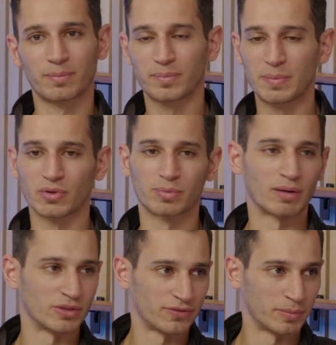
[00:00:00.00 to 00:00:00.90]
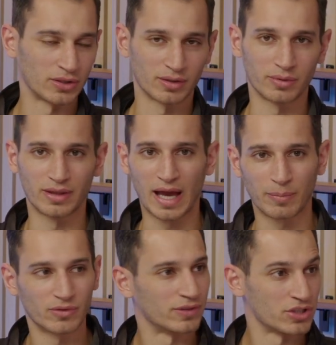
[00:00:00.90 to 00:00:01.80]
people are probably familiar with the
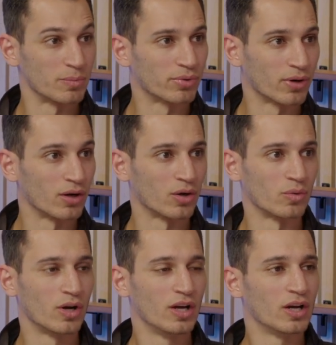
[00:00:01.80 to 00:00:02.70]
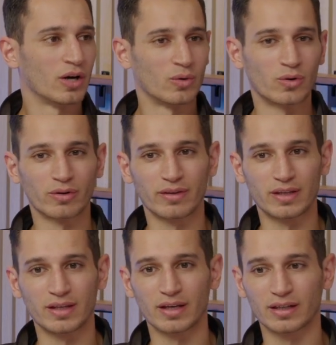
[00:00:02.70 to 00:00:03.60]
Apple Vision Pro or
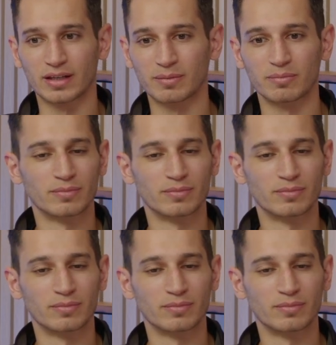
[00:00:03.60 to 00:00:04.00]
the